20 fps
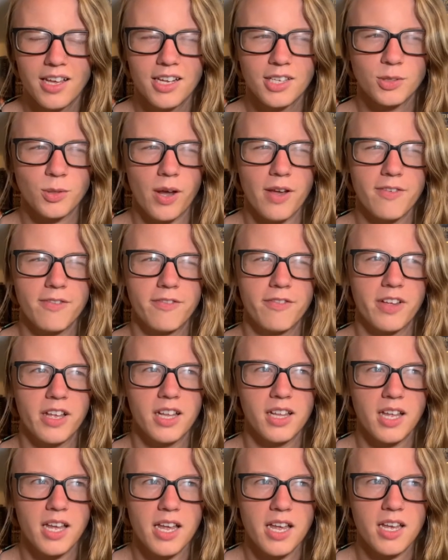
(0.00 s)
So I feel
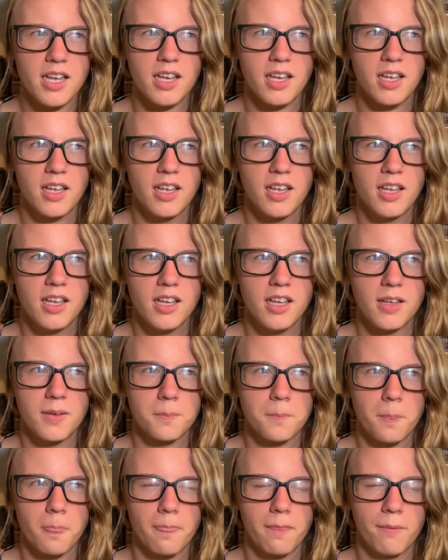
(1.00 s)
like
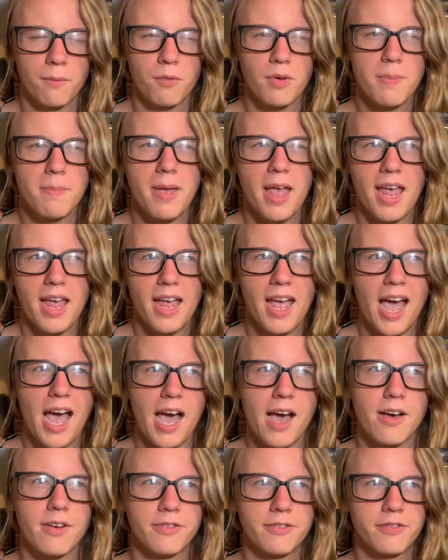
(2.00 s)
we may
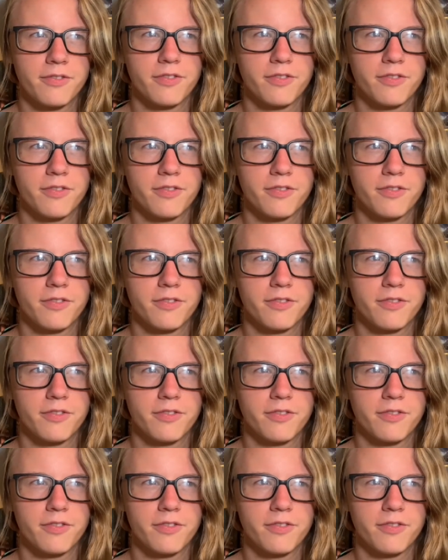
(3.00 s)
have